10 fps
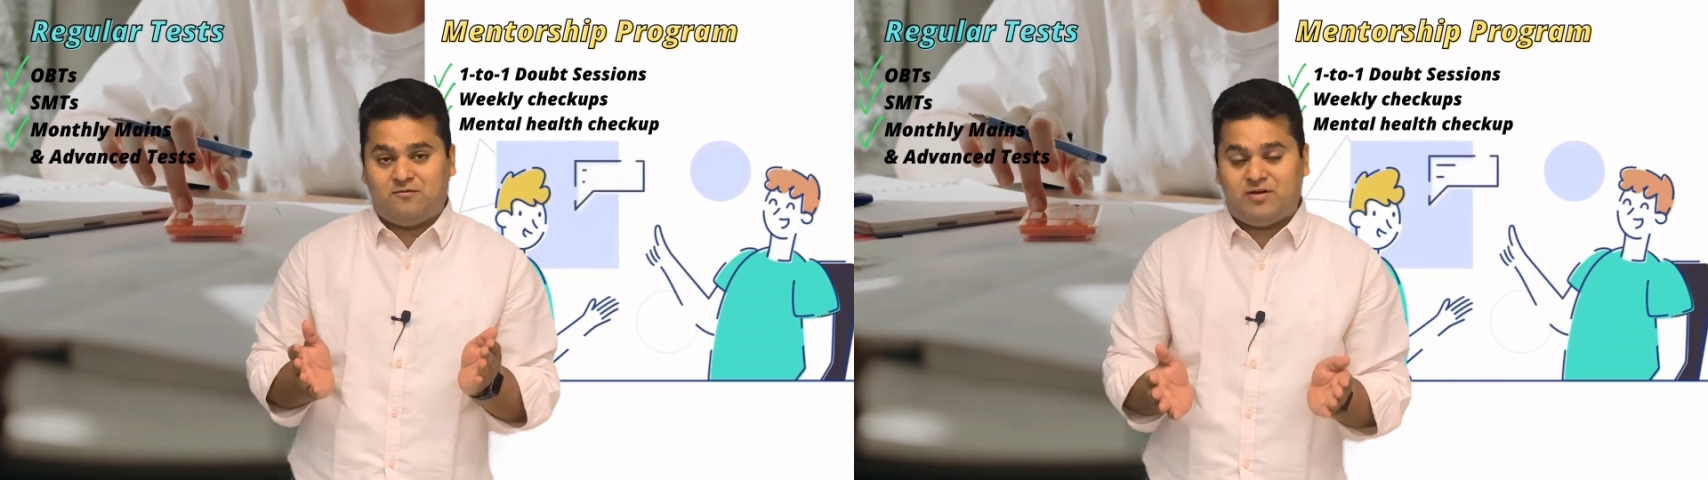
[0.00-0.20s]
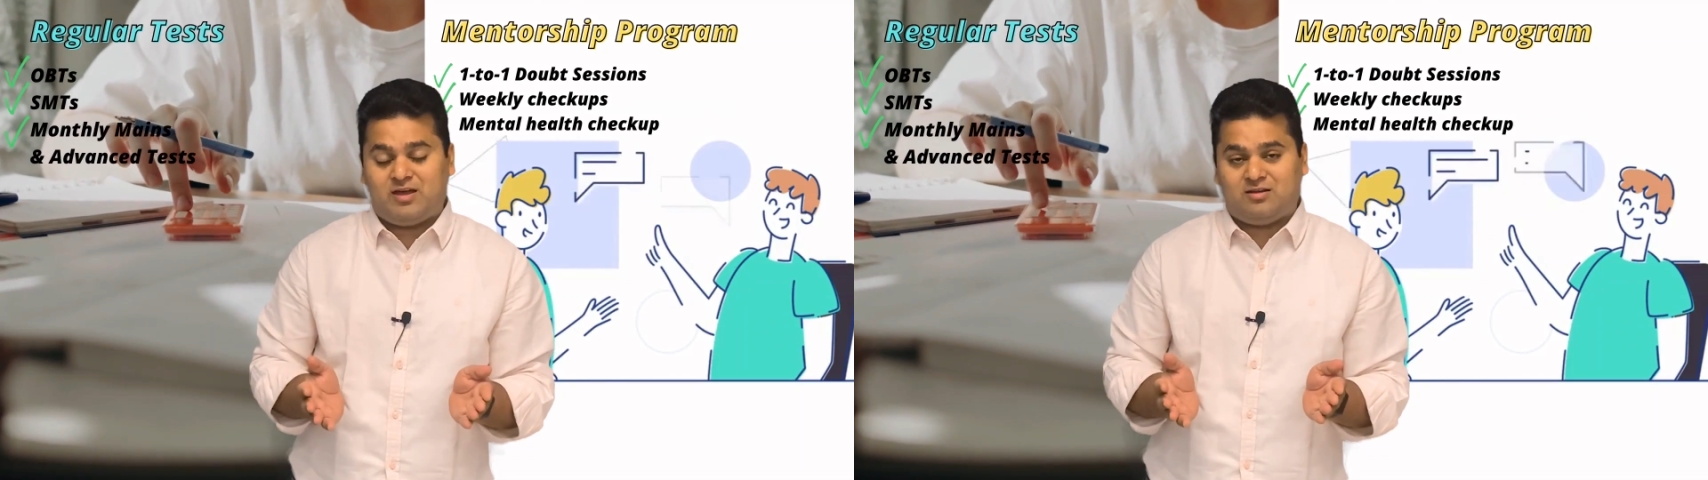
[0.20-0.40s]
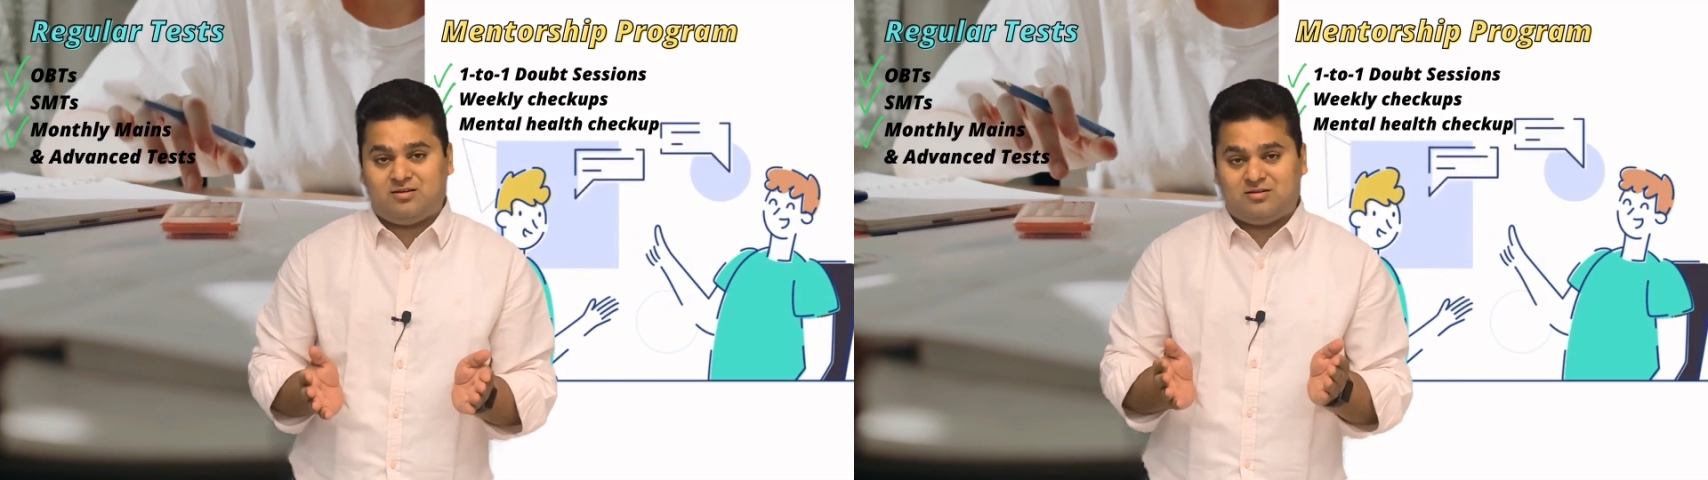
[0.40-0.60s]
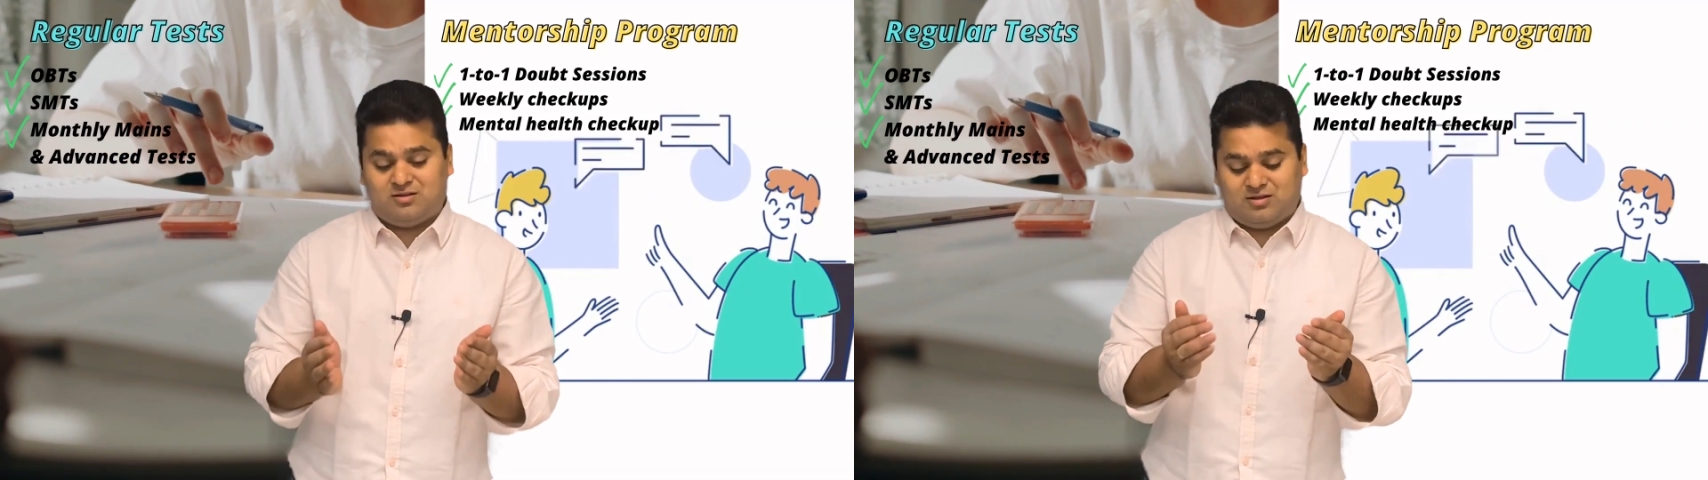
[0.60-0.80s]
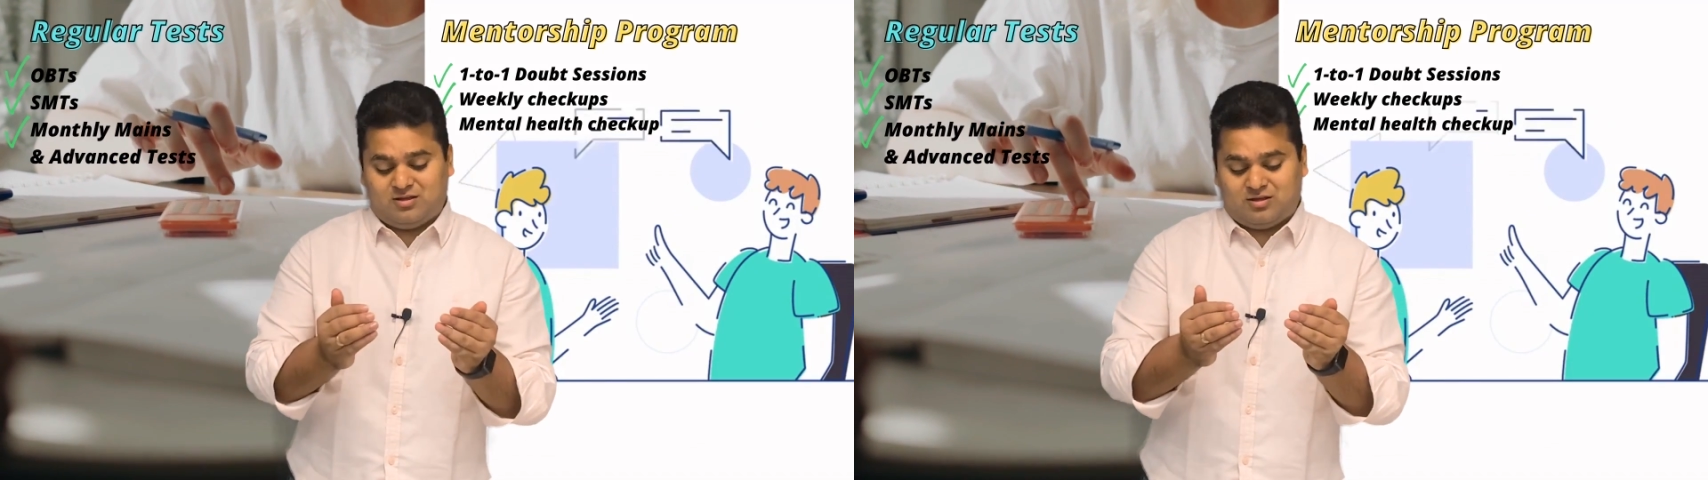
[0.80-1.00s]
where
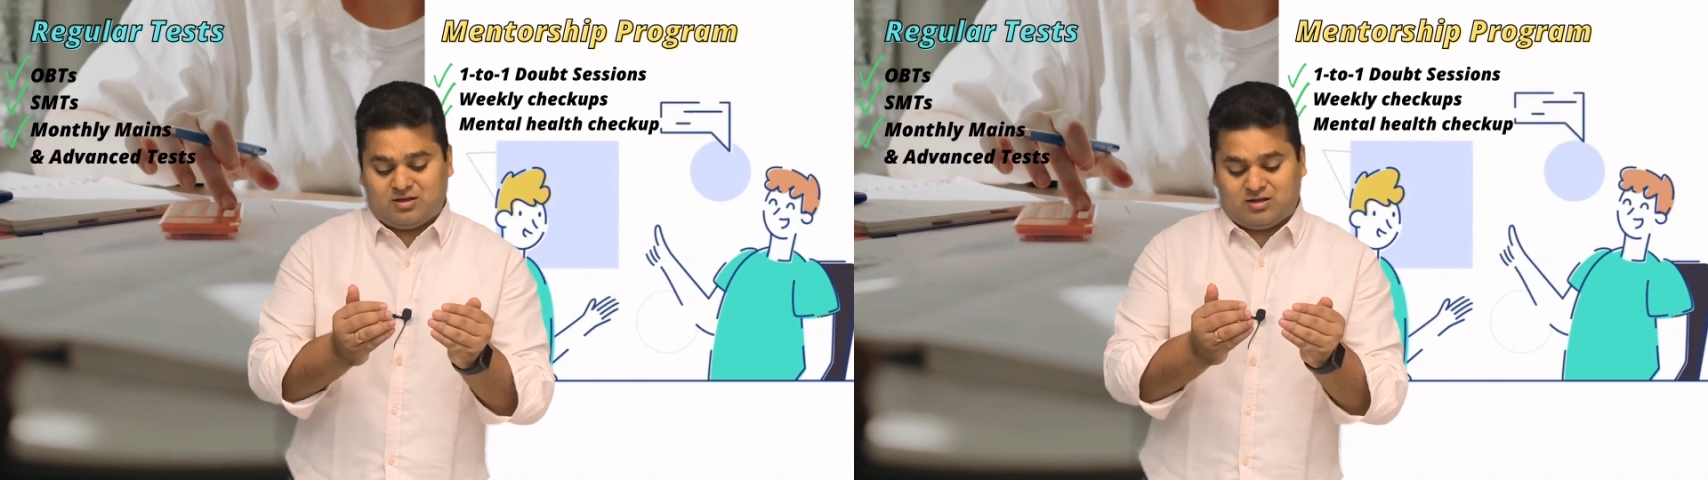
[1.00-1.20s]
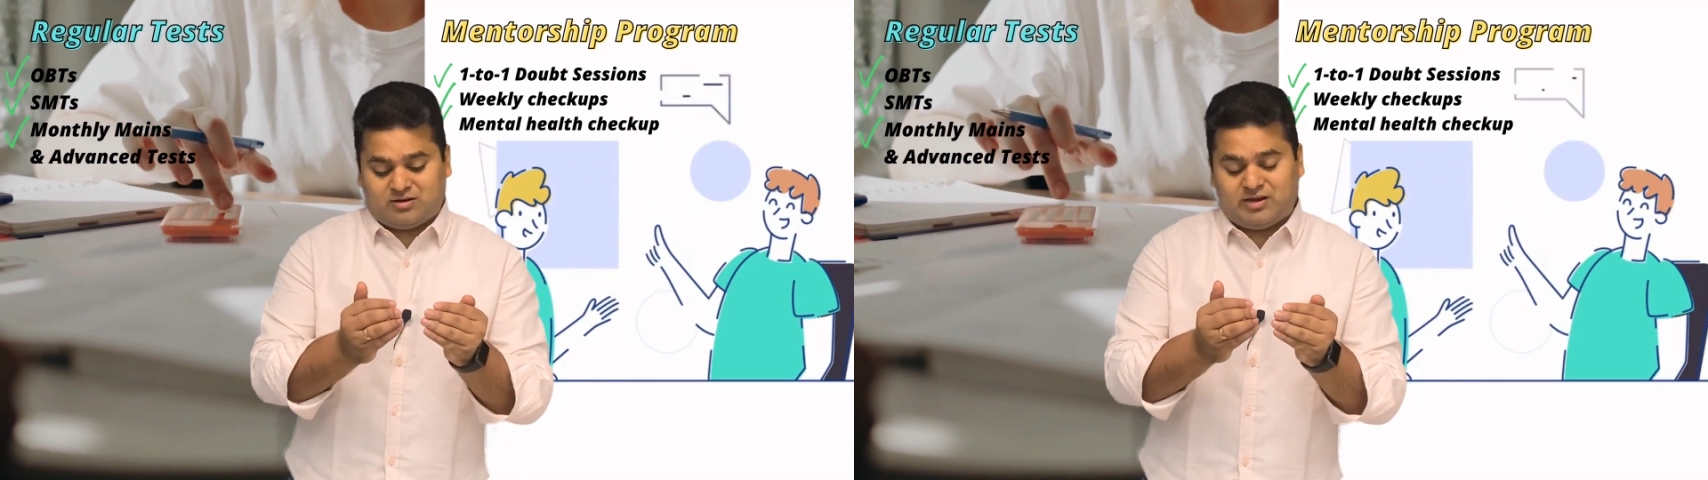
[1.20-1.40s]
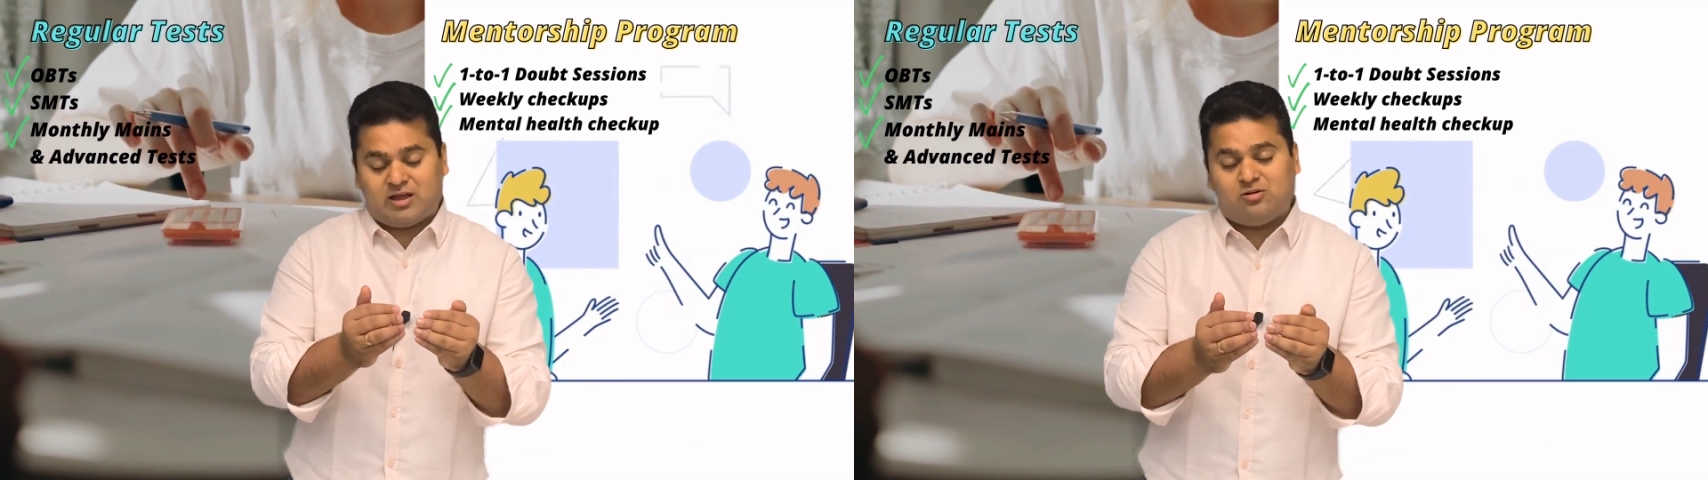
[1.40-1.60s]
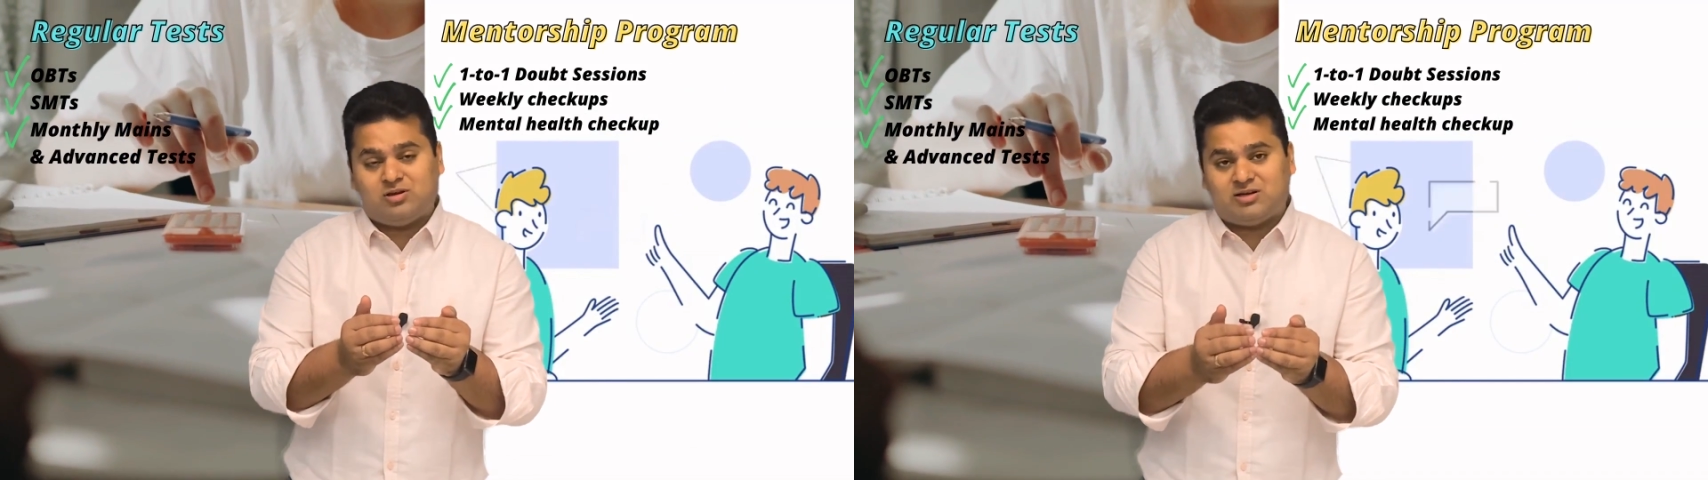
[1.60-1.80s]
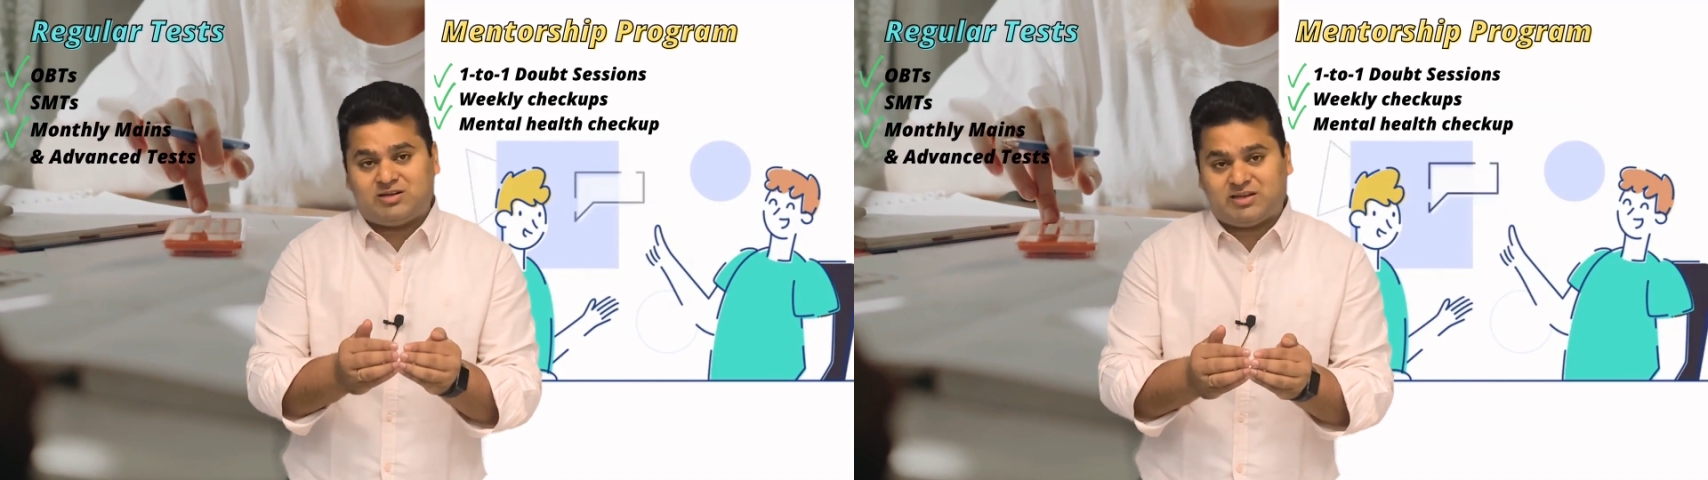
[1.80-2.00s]
regular